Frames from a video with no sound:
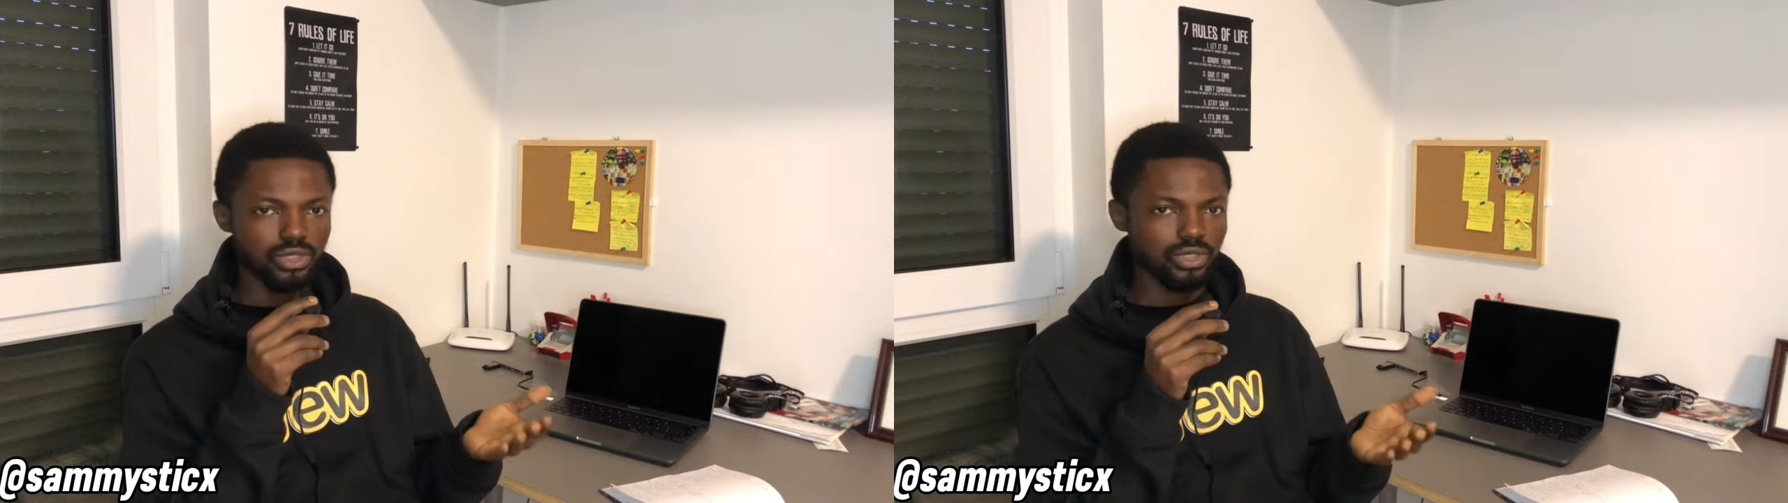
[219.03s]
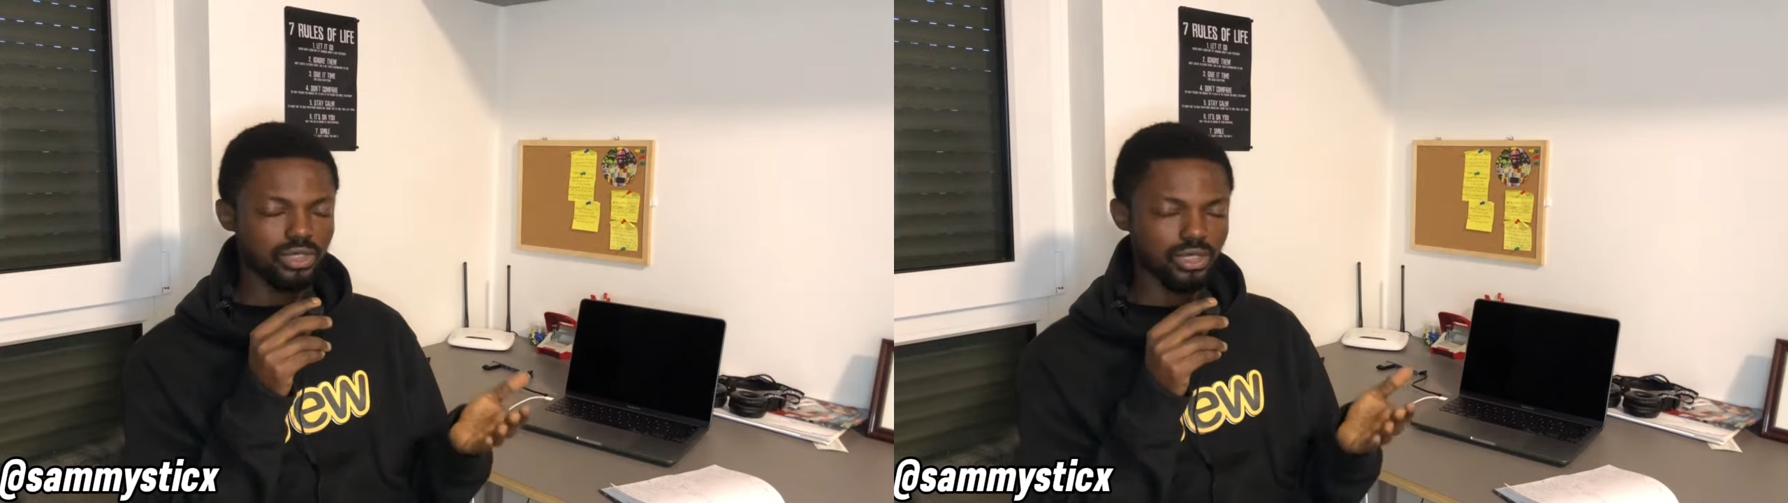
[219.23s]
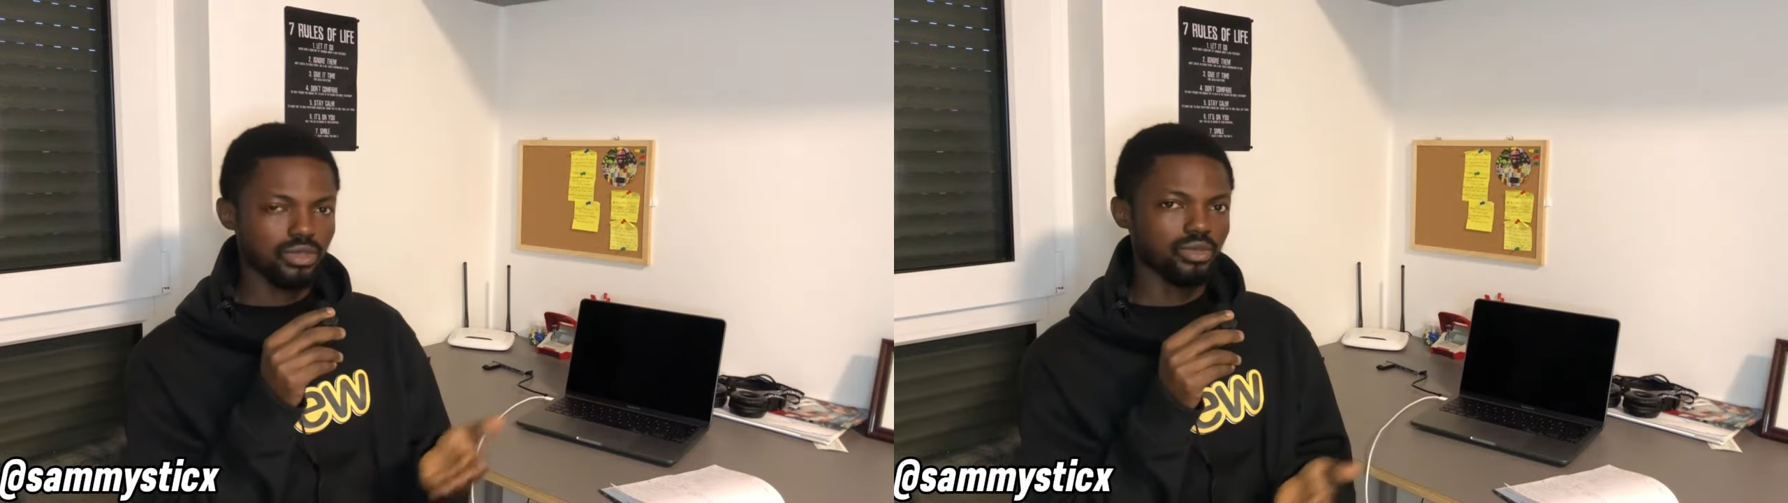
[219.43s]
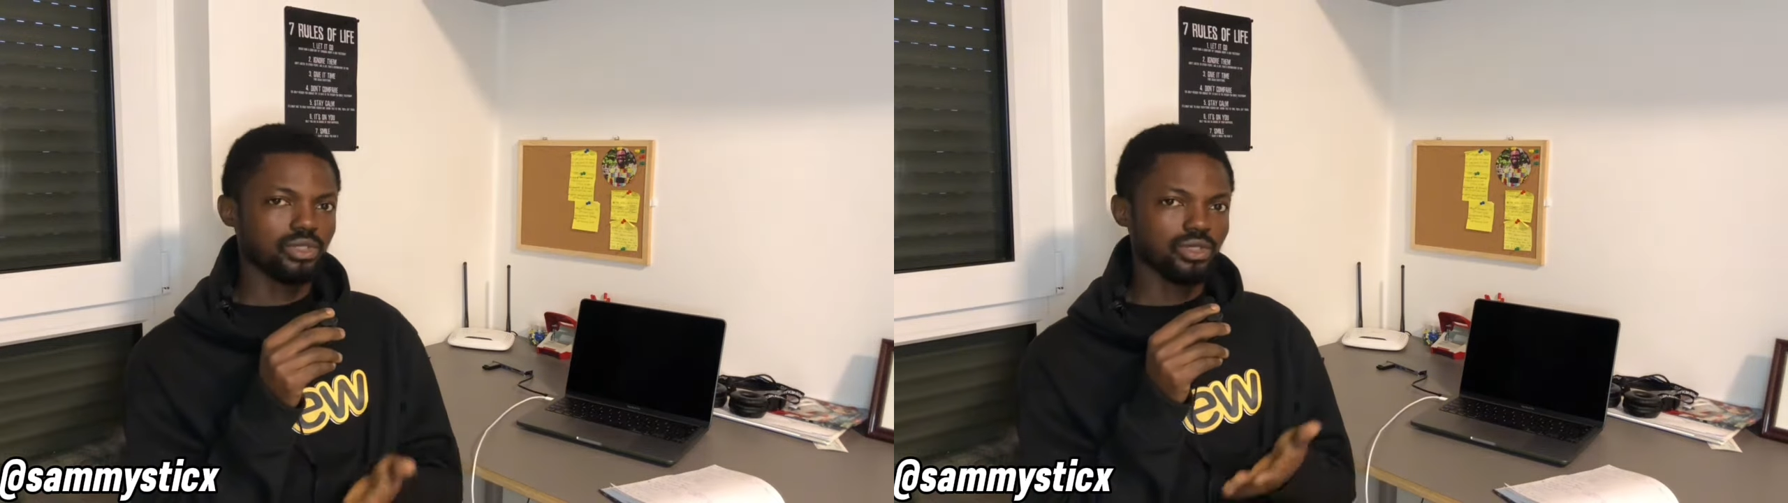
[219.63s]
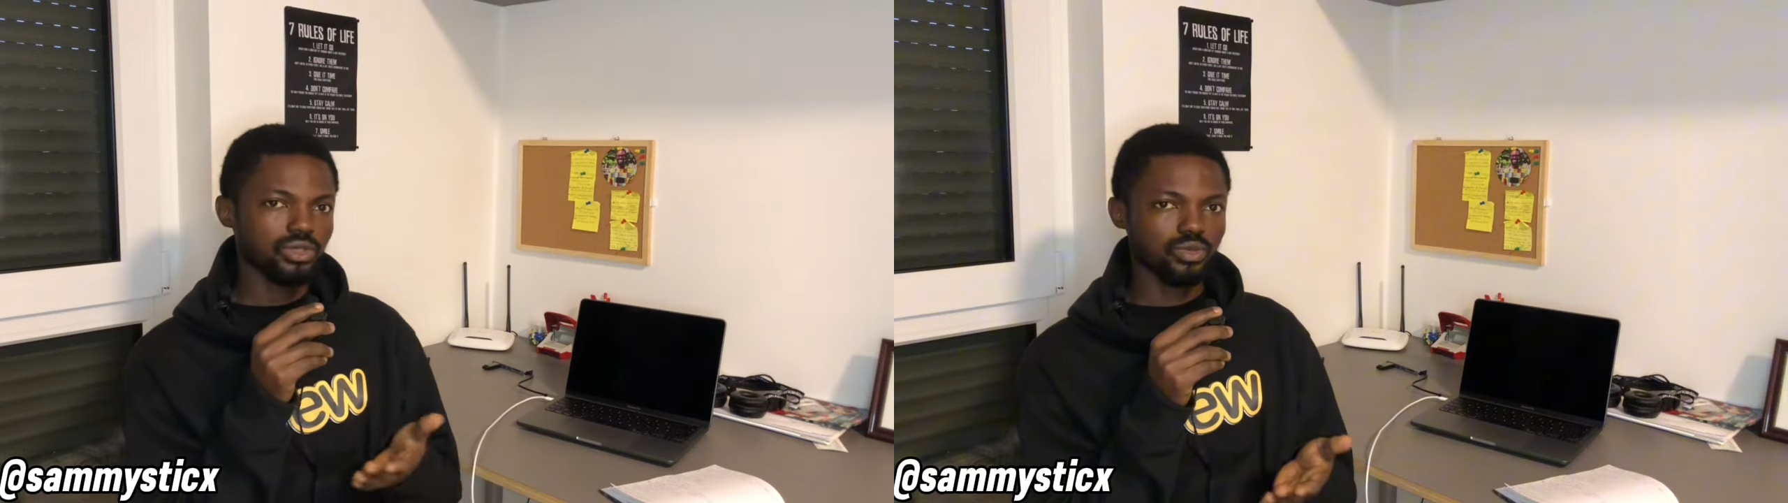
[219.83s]
just stick with
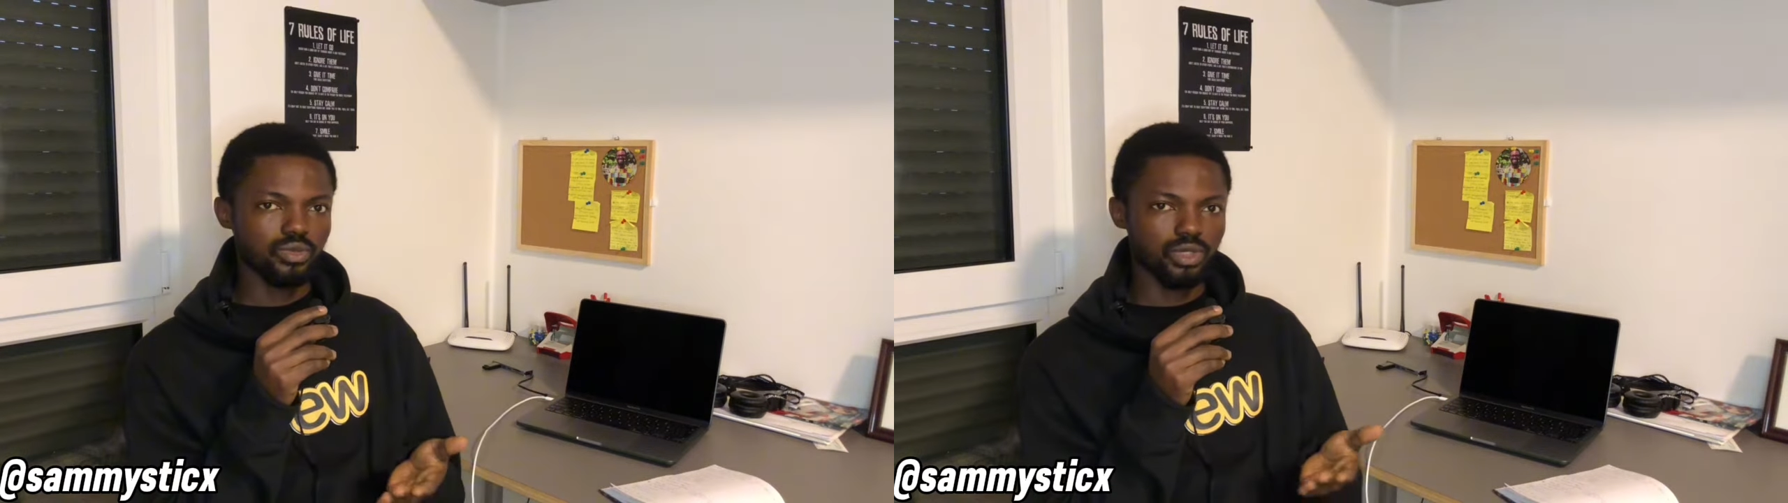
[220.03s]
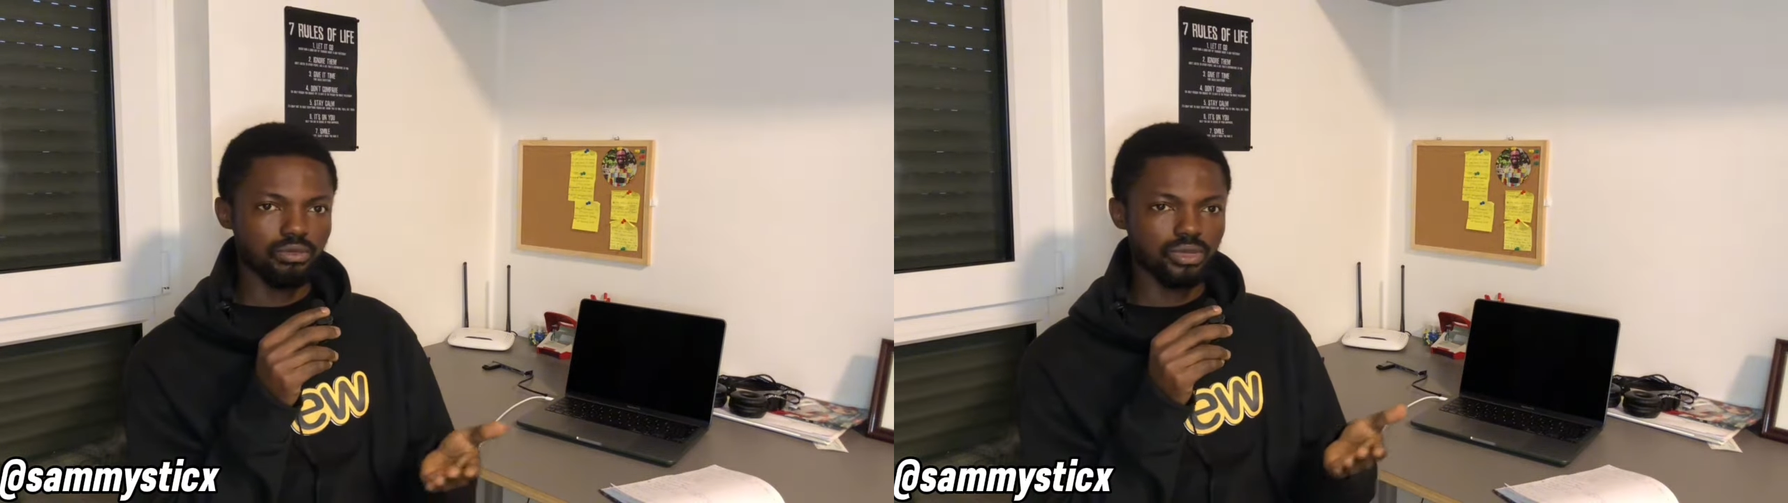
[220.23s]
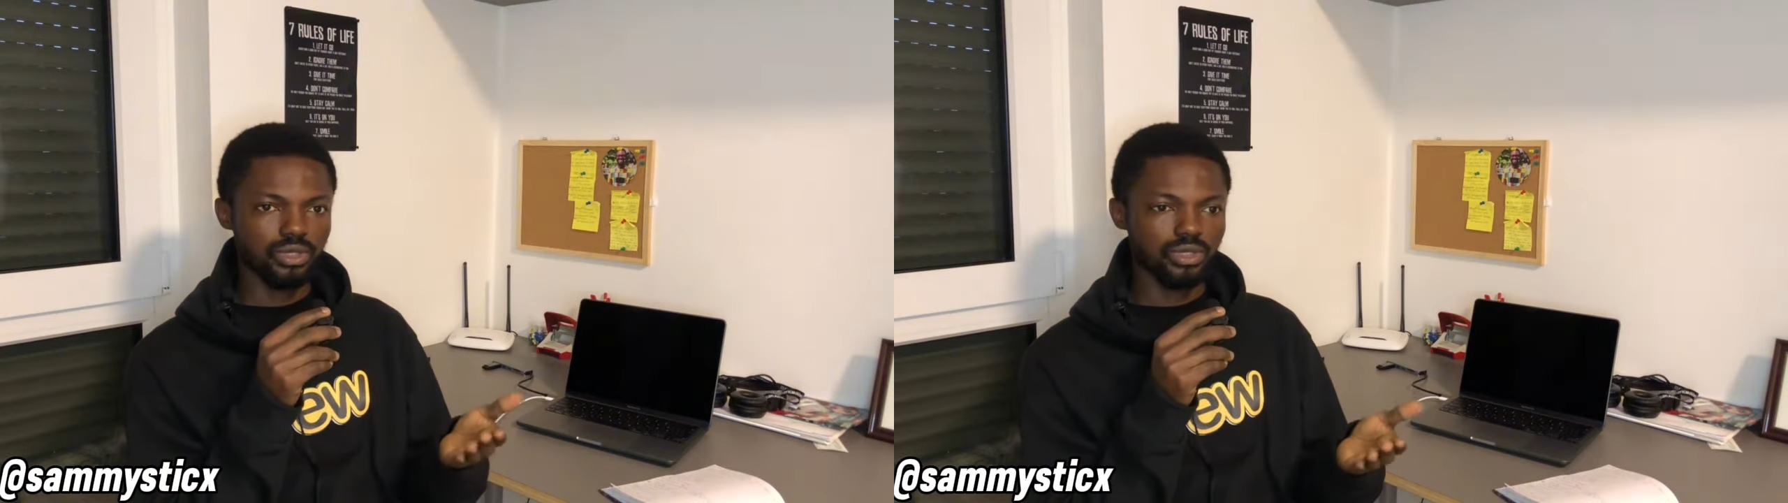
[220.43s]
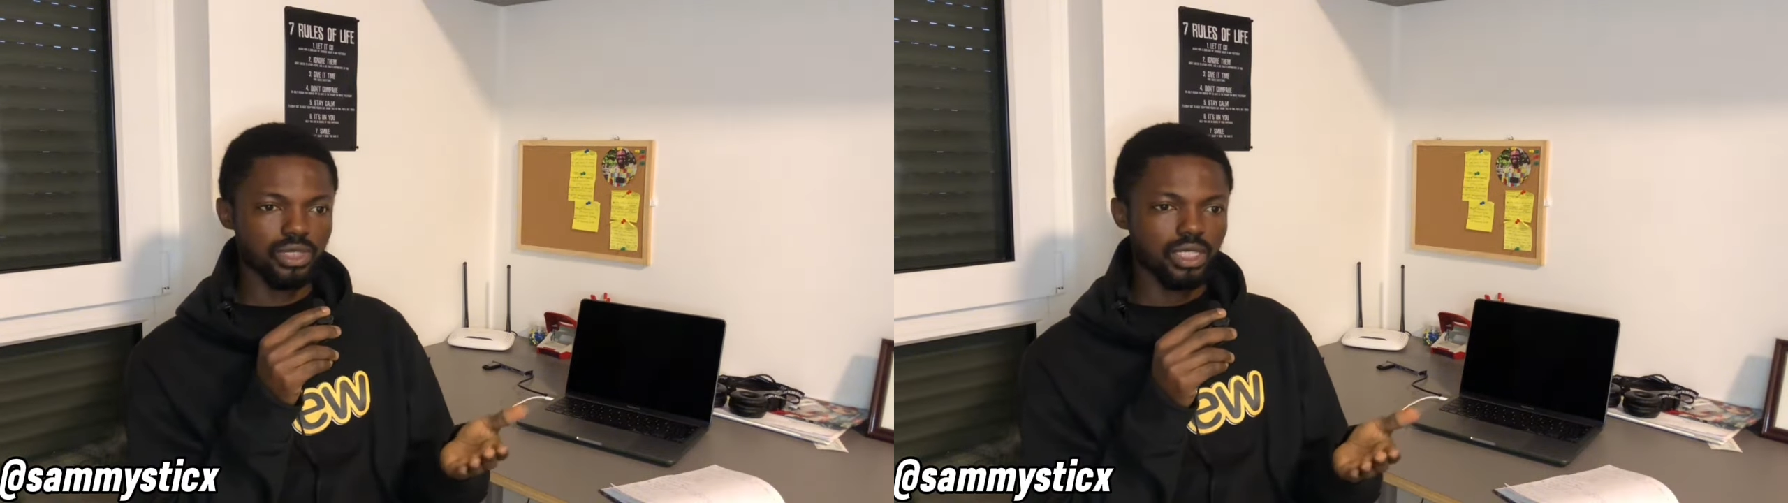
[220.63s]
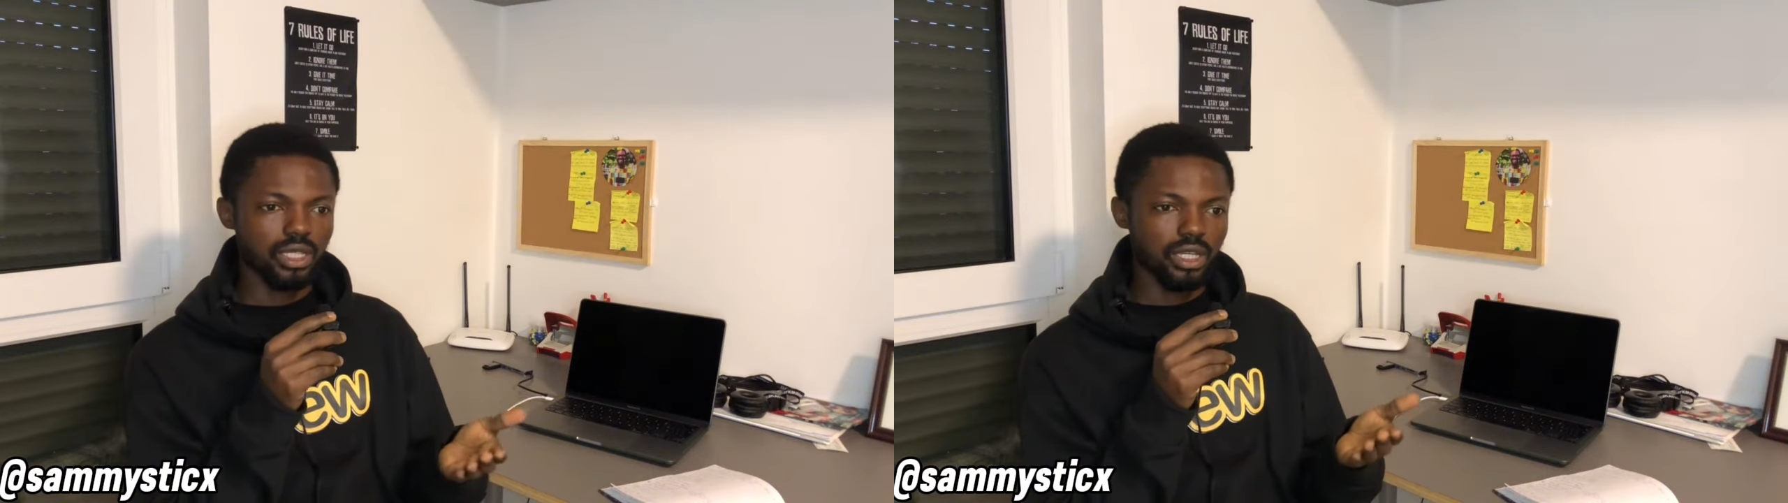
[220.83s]
just one because